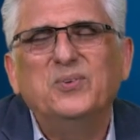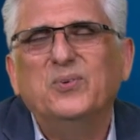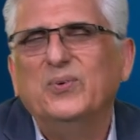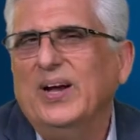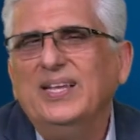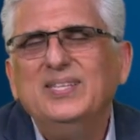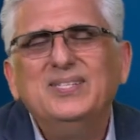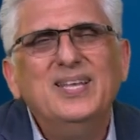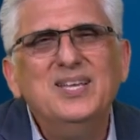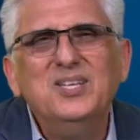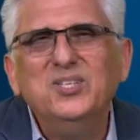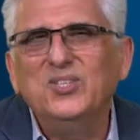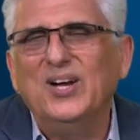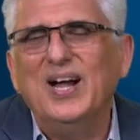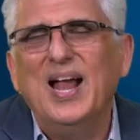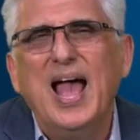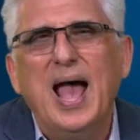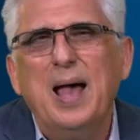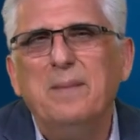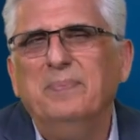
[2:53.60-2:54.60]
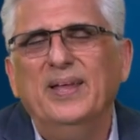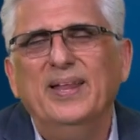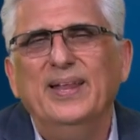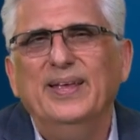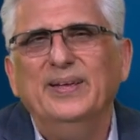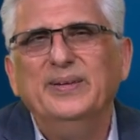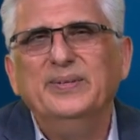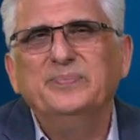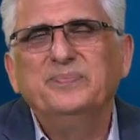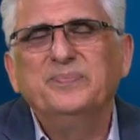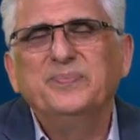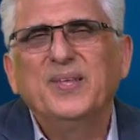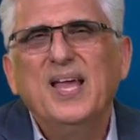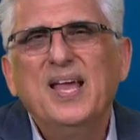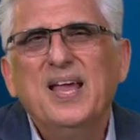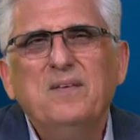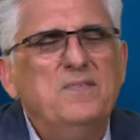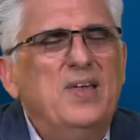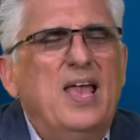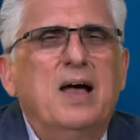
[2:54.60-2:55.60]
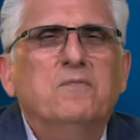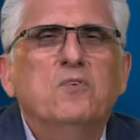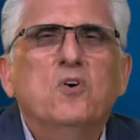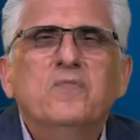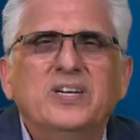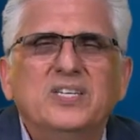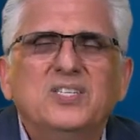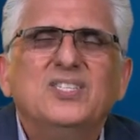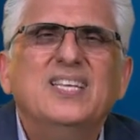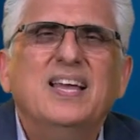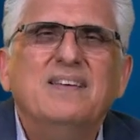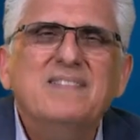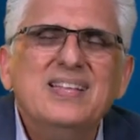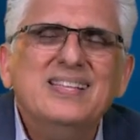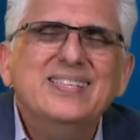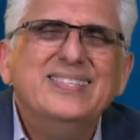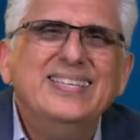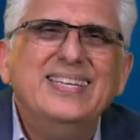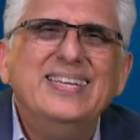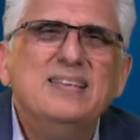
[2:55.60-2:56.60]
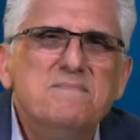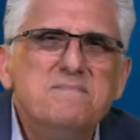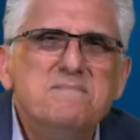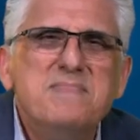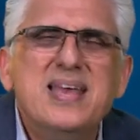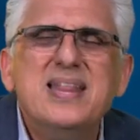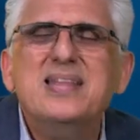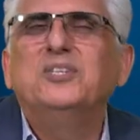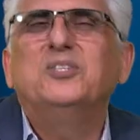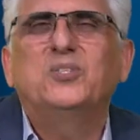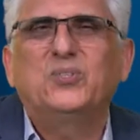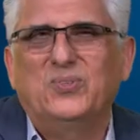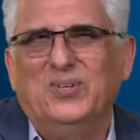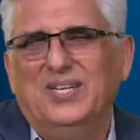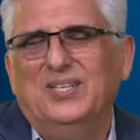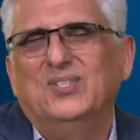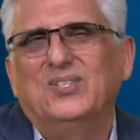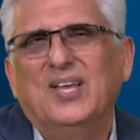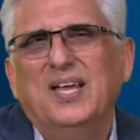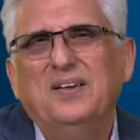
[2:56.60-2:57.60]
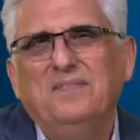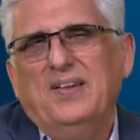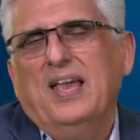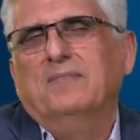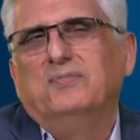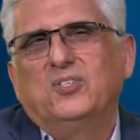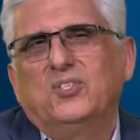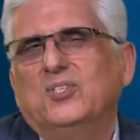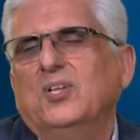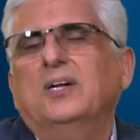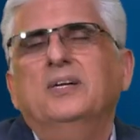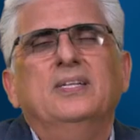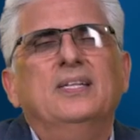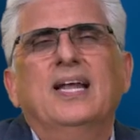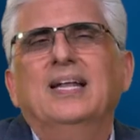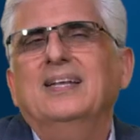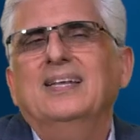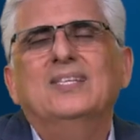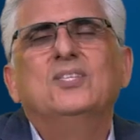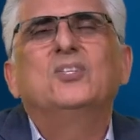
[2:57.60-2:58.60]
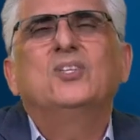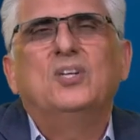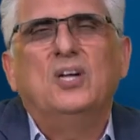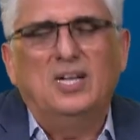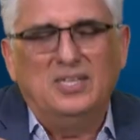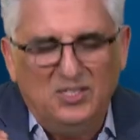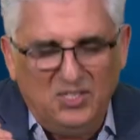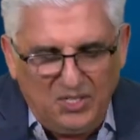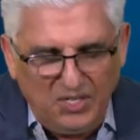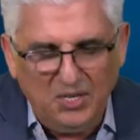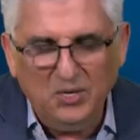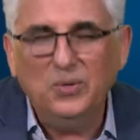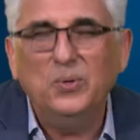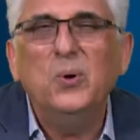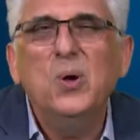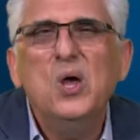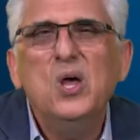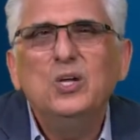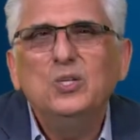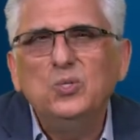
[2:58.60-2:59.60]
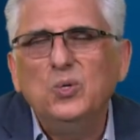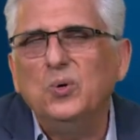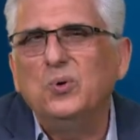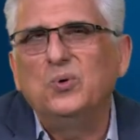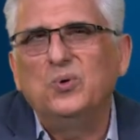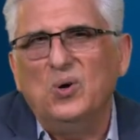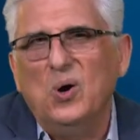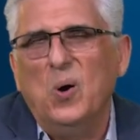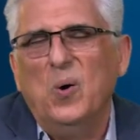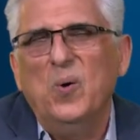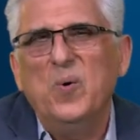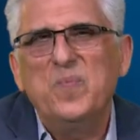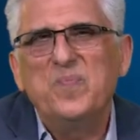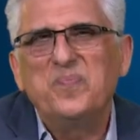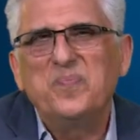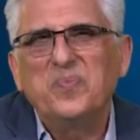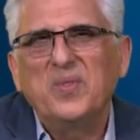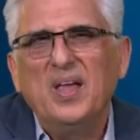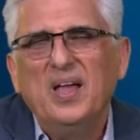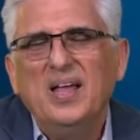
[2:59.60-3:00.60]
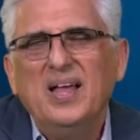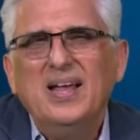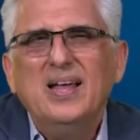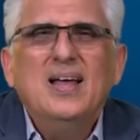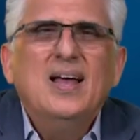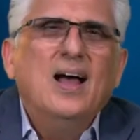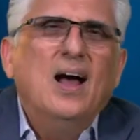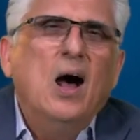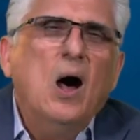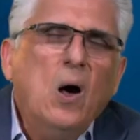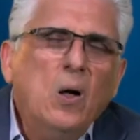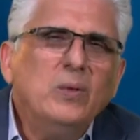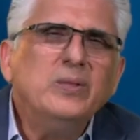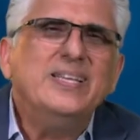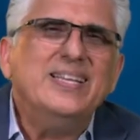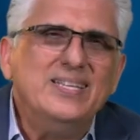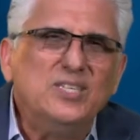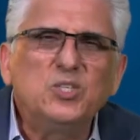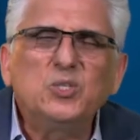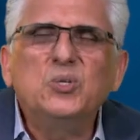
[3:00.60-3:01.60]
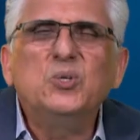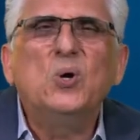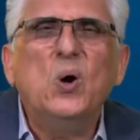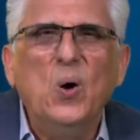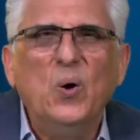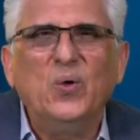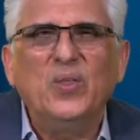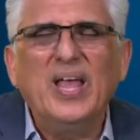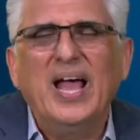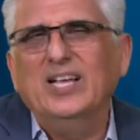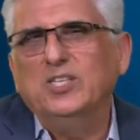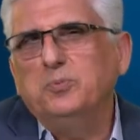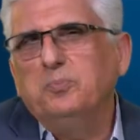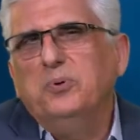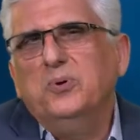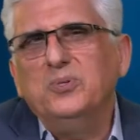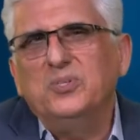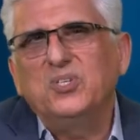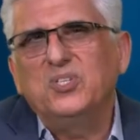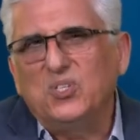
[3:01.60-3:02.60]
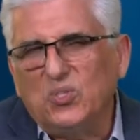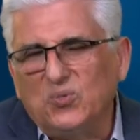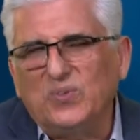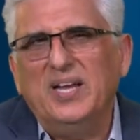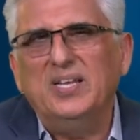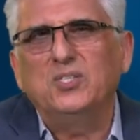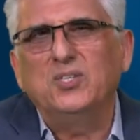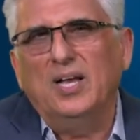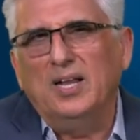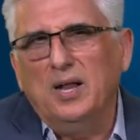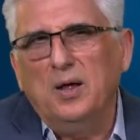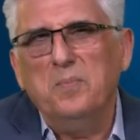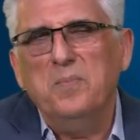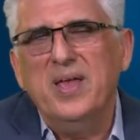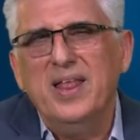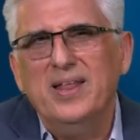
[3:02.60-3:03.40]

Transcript: Great things are happening. We have over 17 ministries we have started, and it's continue to grow. All this growth has put stress on our